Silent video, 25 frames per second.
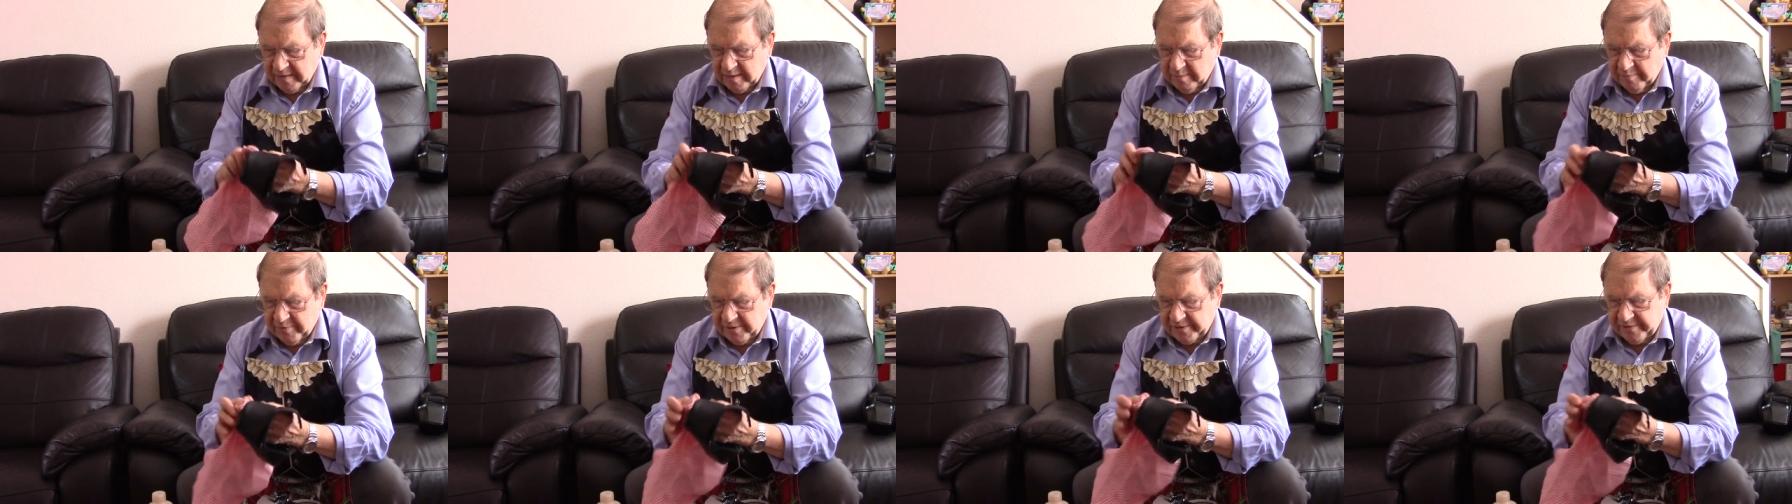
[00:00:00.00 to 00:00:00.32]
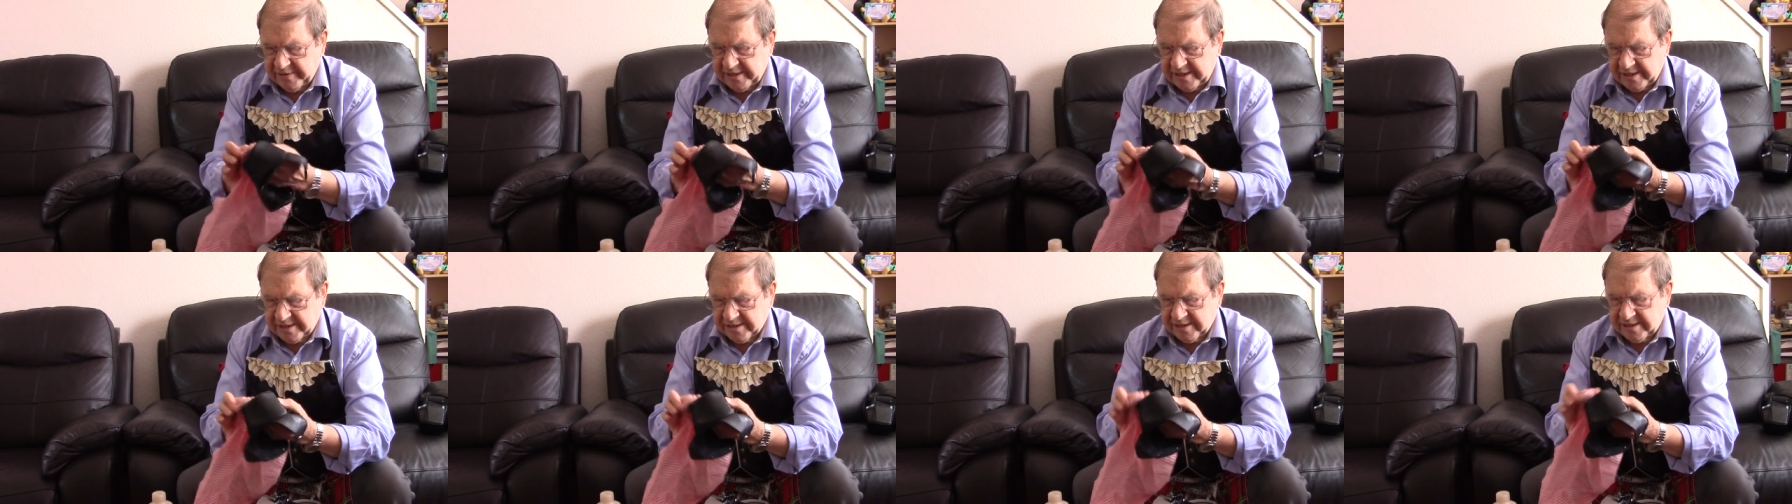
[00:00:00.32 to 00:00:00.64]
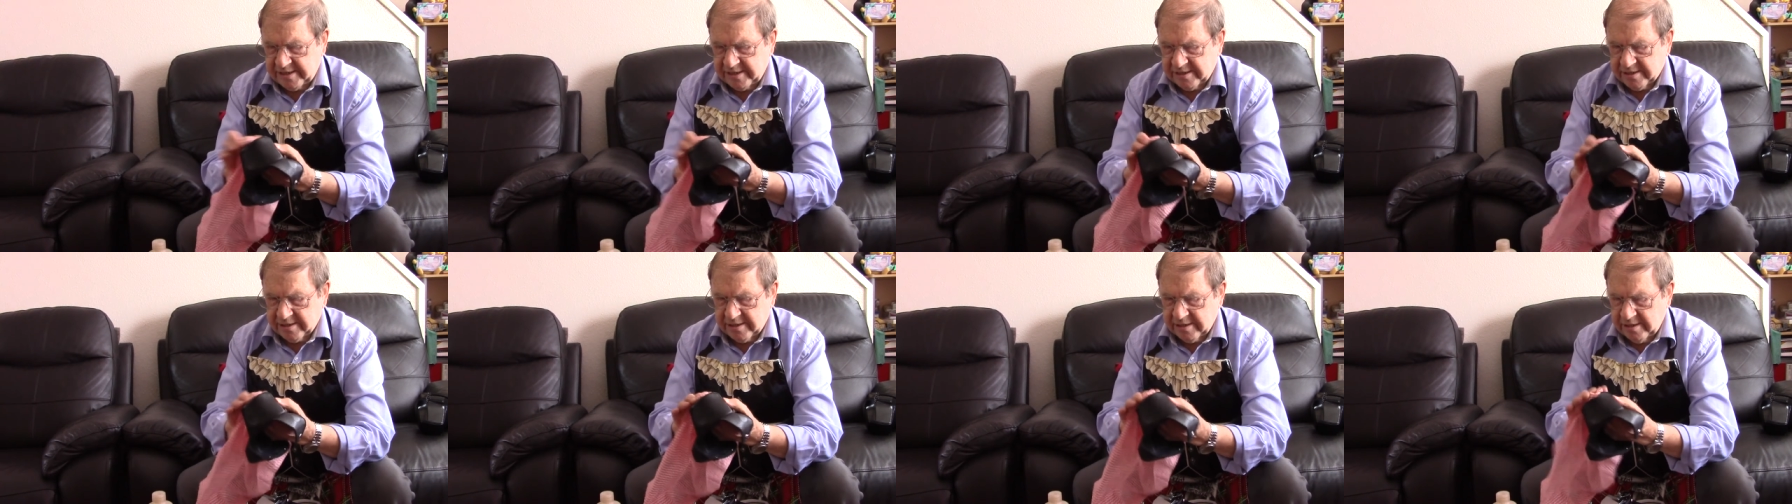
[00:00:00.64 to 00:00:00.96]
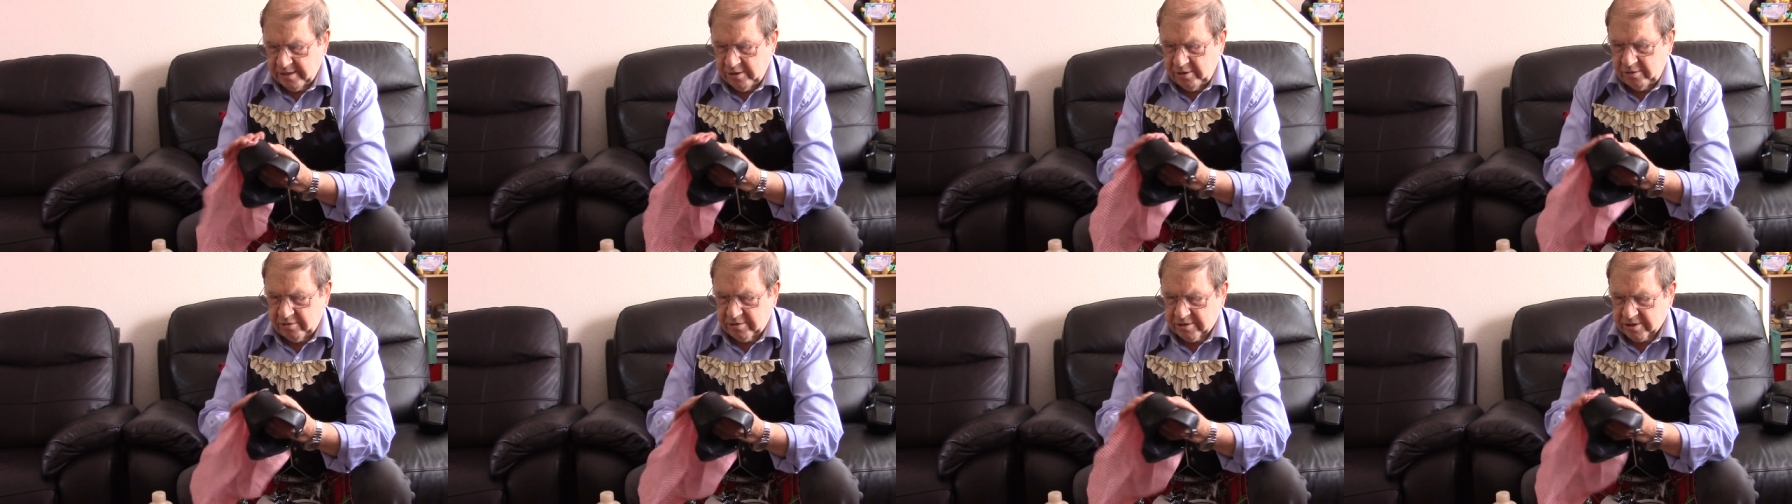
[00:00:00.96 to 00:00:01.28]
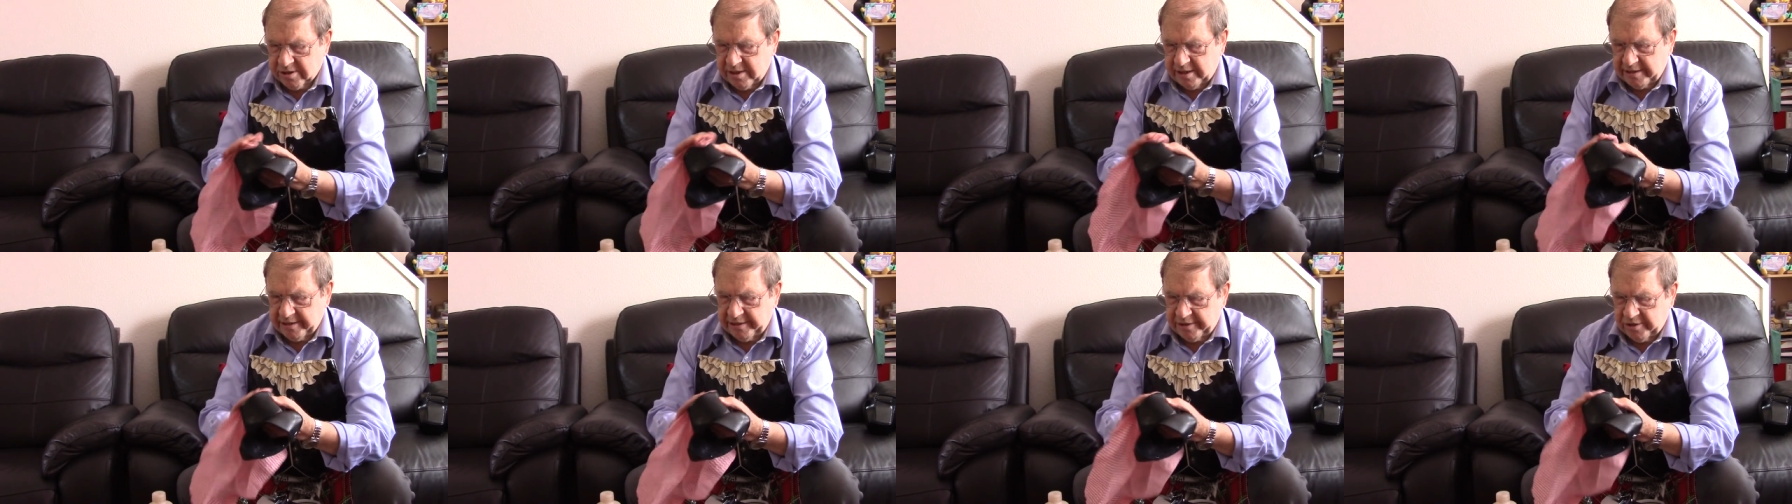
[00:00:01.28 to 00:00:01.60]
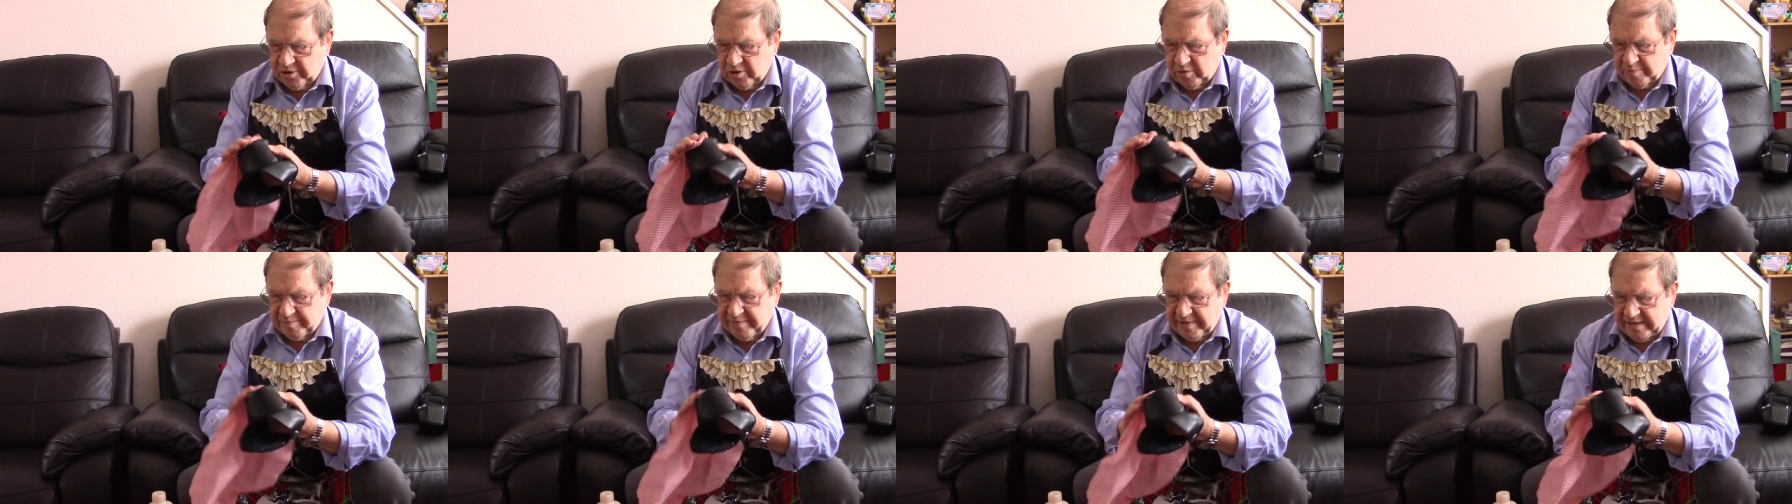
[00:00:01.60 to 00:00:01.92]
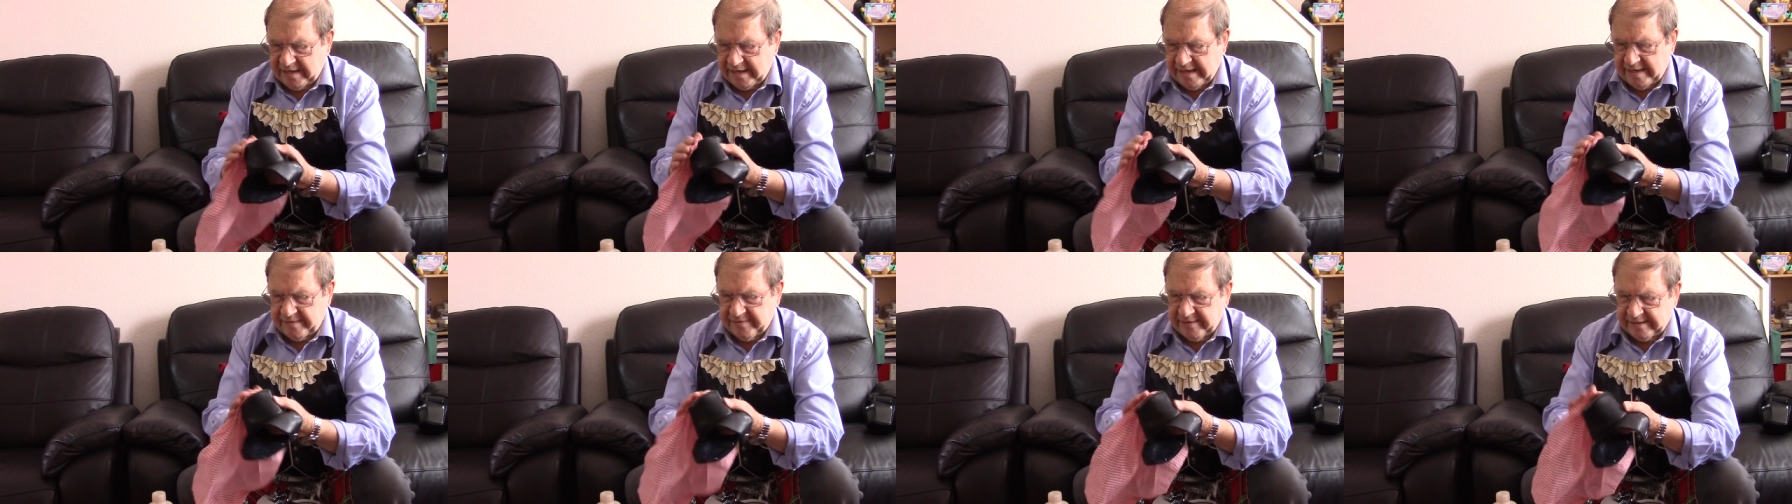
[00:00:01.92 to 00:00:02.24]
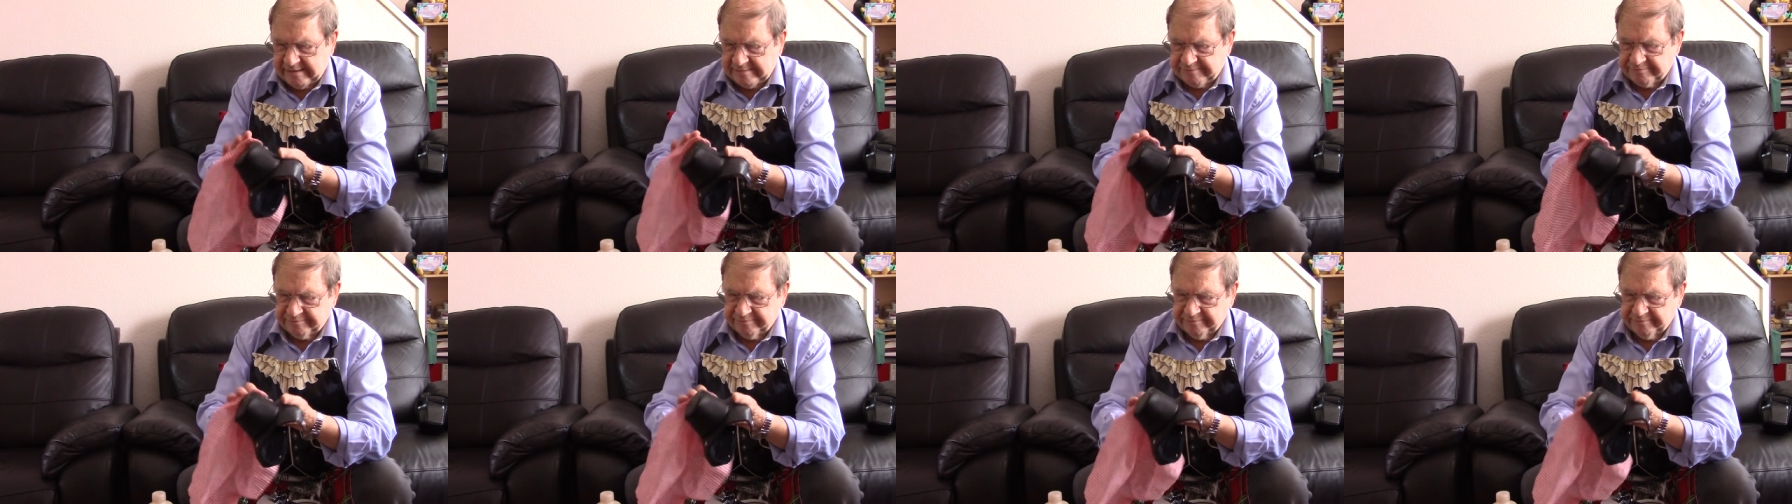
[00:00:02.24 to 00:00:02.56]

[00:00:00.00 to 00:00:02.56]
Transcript: But this is looks like it could be leather.